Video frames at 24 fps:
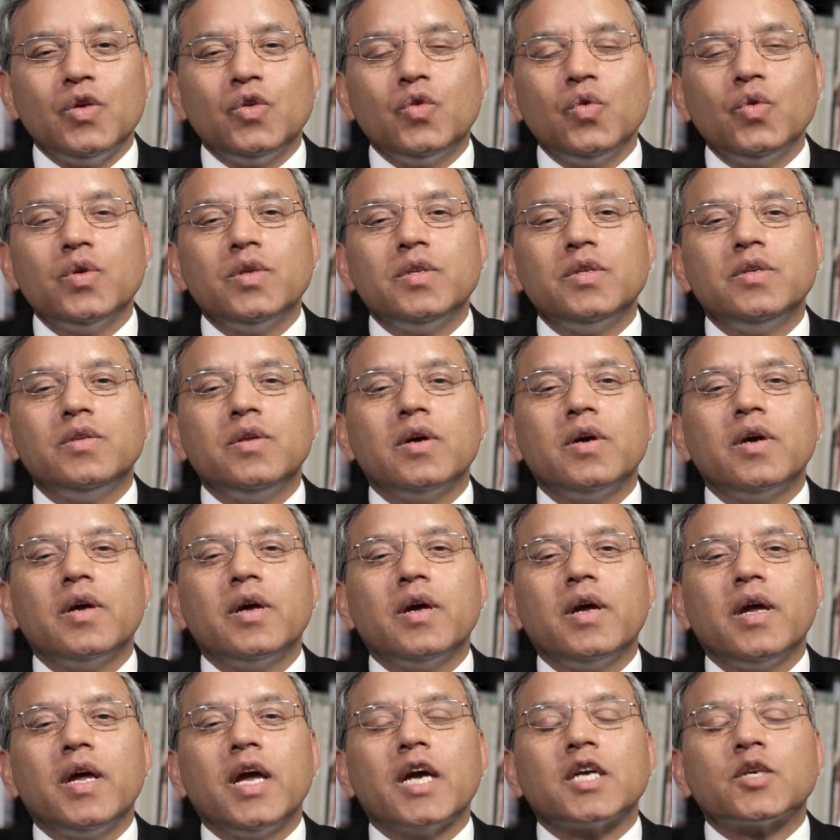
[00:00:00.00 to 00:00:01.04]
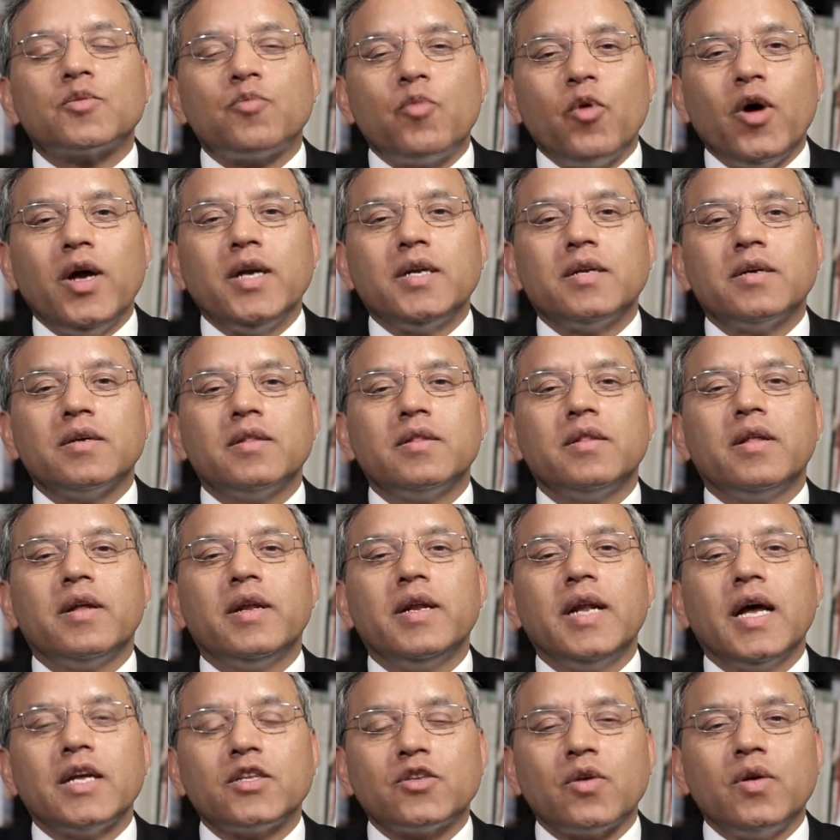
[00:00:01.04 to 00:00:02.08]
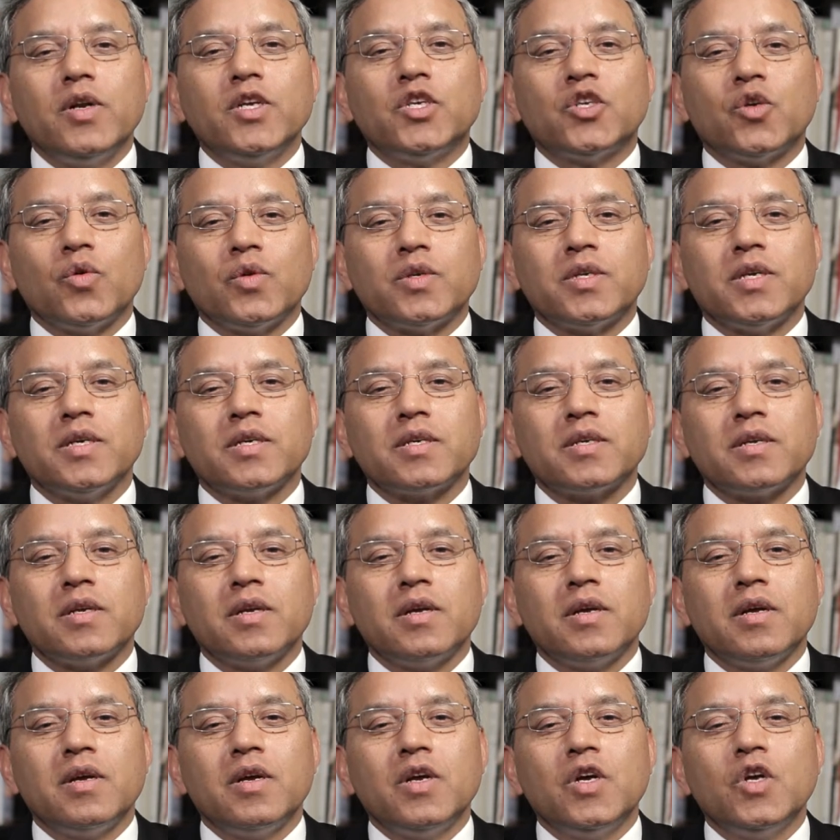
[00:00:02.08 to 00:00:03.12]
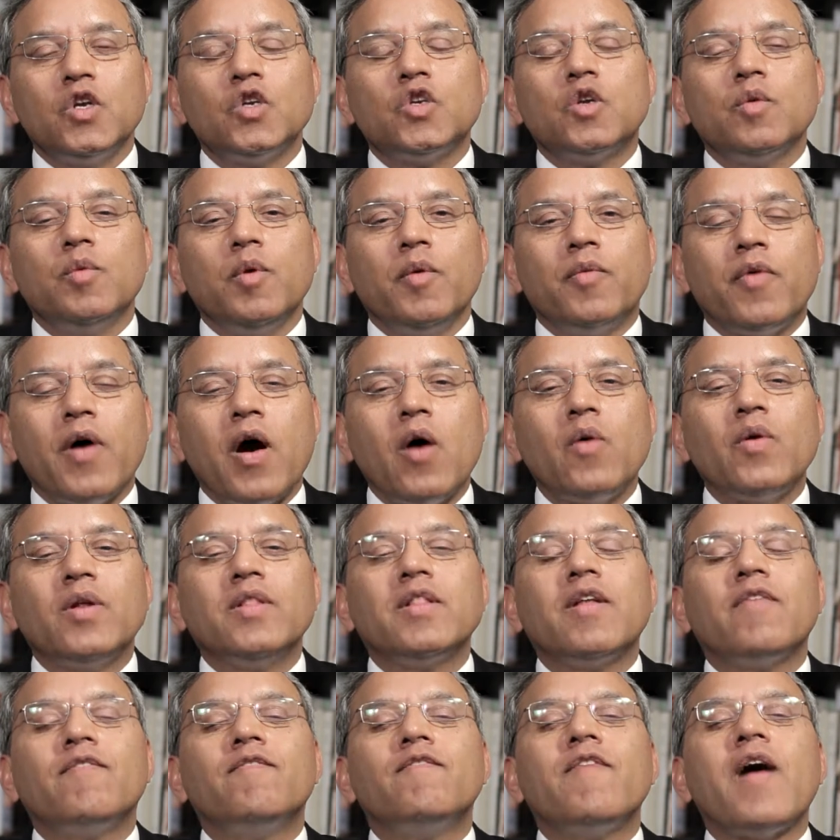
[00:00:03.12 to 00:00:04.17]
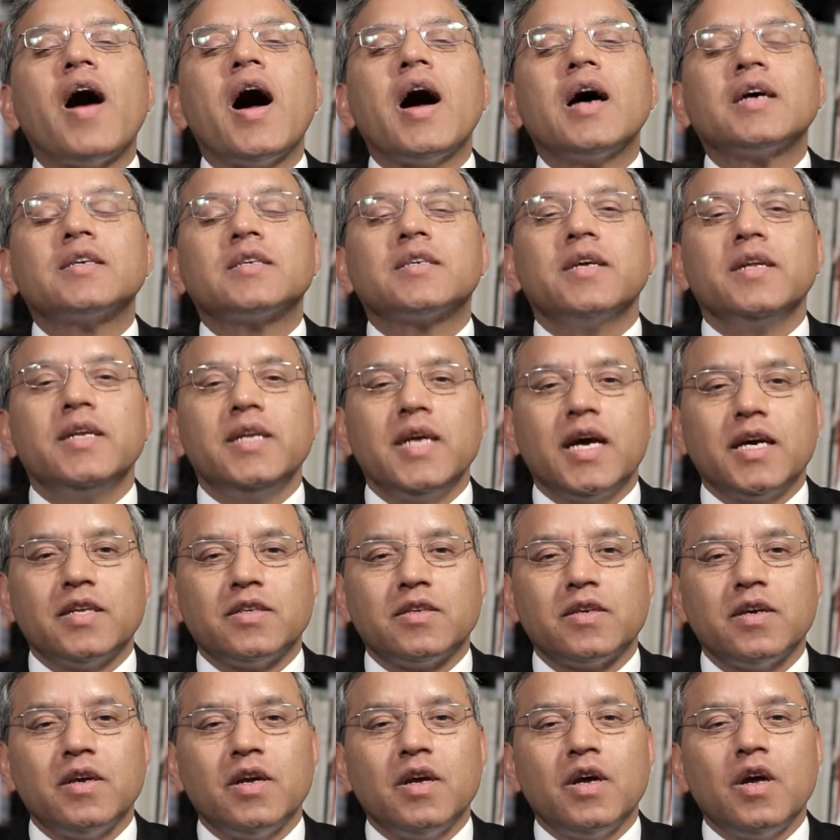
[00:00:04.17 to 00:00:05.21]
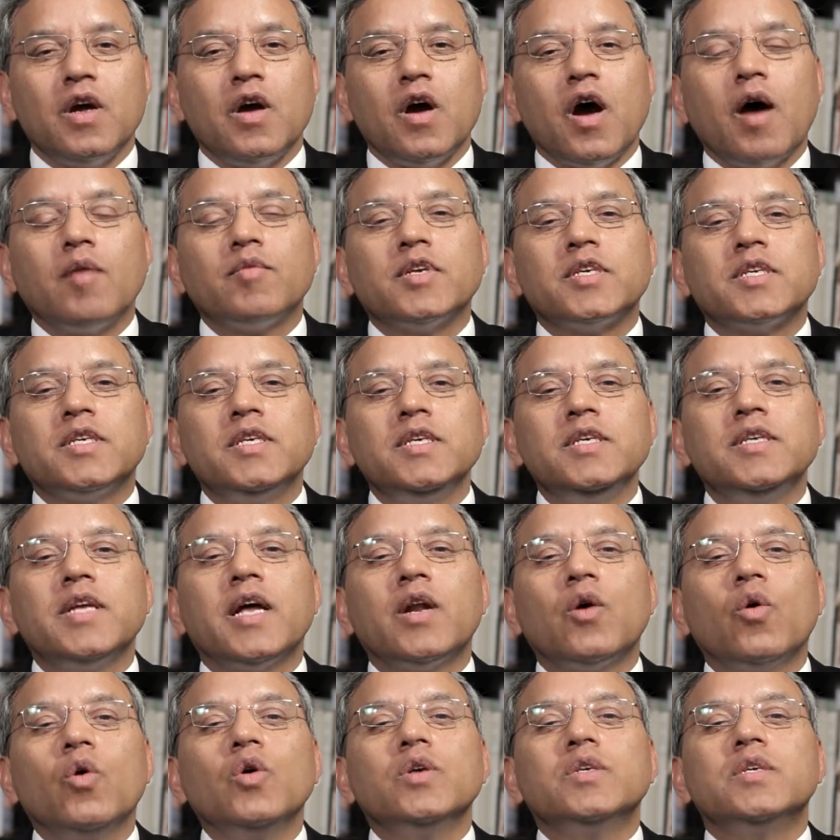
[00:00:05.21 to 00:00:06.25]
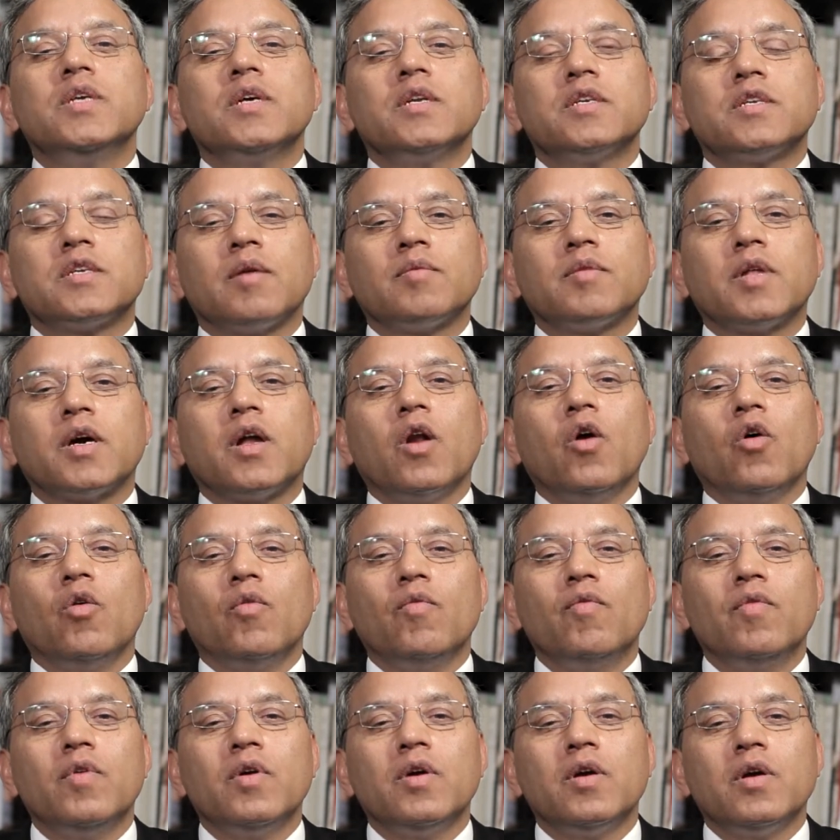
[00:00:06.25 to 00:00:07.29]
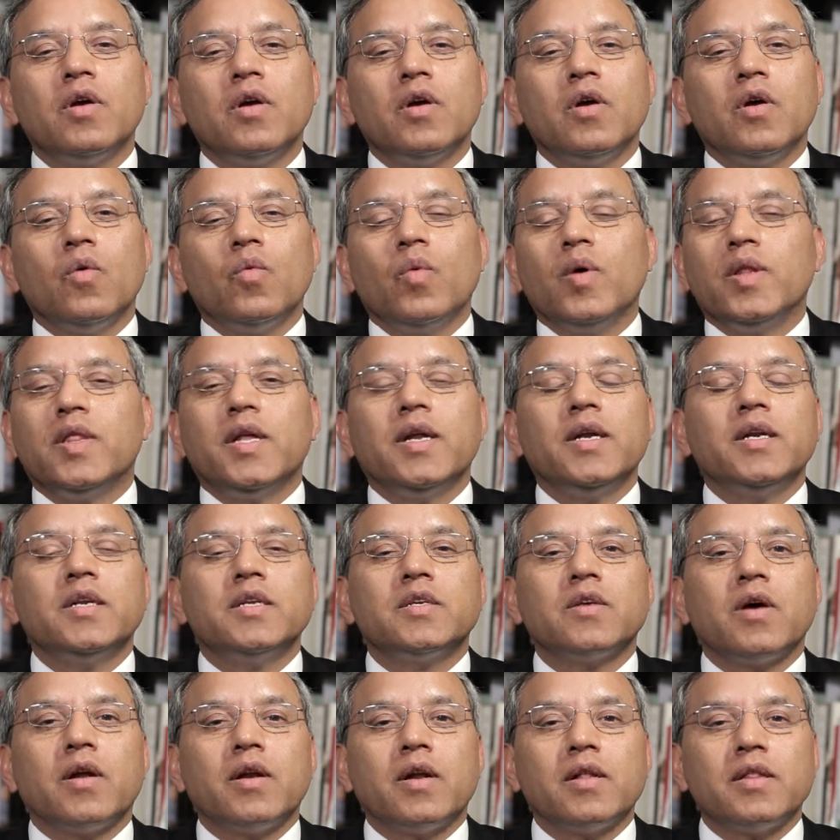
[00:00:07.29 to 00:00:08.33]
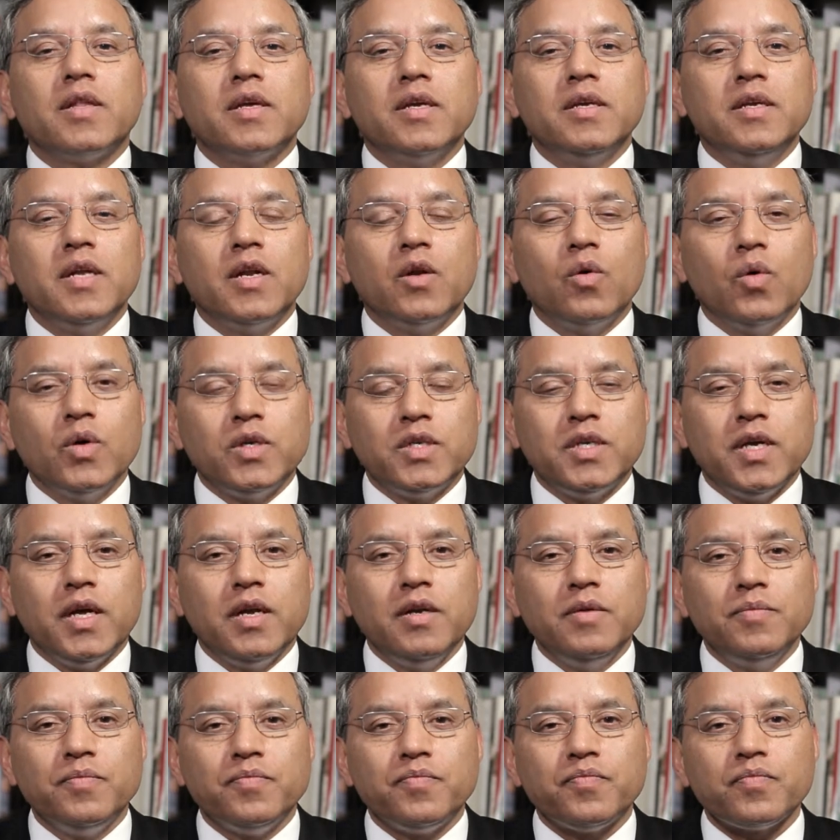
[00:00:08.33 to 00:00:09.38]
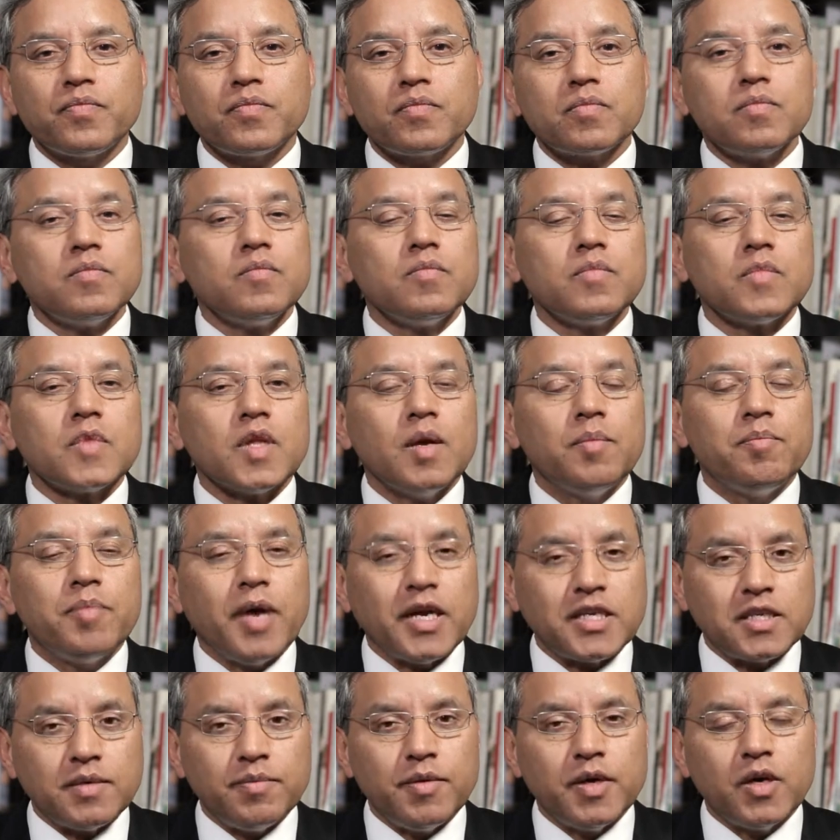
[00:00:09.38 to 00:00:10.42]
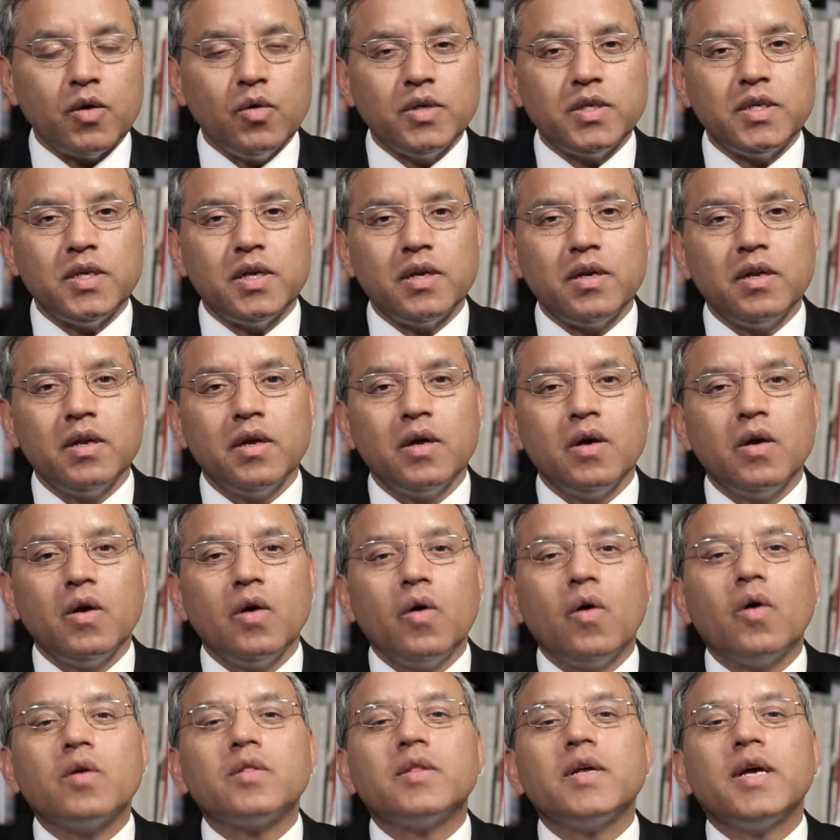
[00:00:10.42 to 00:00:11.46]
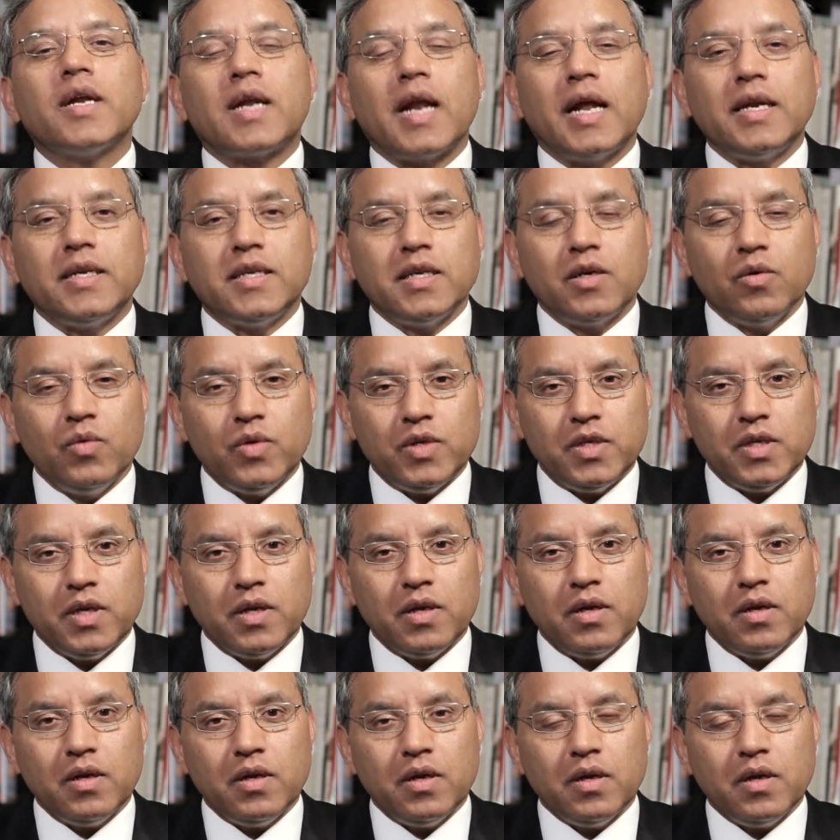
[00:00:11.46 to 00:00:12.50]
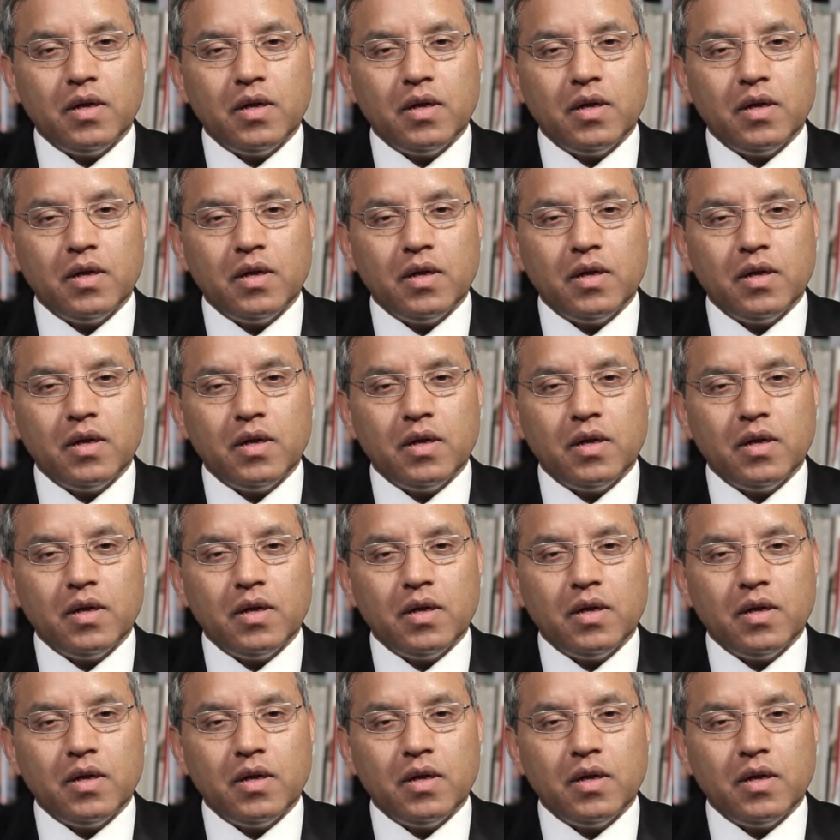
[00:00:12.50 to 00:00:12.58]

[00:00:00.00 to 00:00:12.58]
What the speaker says: to exploit the natural resources to be found in the vast areas of the seas and oceans of the globe, whether it is under the Indian Ocean, Pacific Ocean or the Atlantic Ocean.